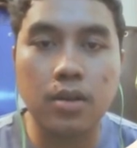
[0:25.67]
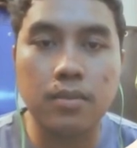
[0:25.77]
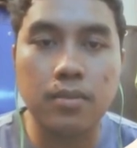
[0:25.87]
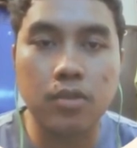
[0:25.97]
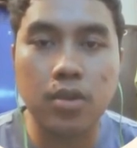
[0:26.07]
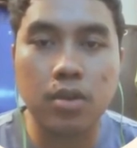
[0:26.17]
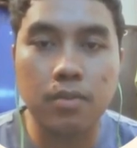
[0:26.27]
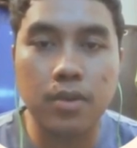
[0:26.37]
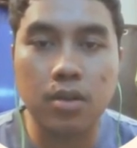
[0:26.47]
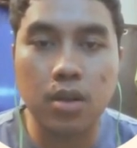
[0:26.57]
between
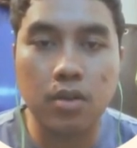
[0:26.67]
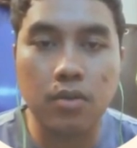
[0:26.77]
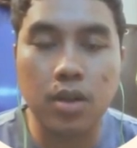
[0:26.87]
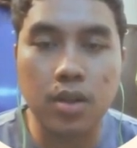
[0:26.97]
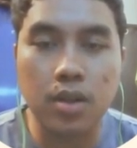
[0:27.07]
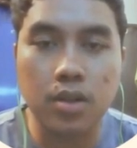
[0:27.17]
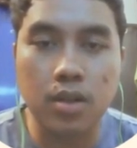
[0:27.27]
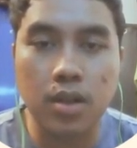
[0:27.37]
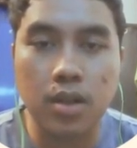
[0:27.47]
computer network and internet.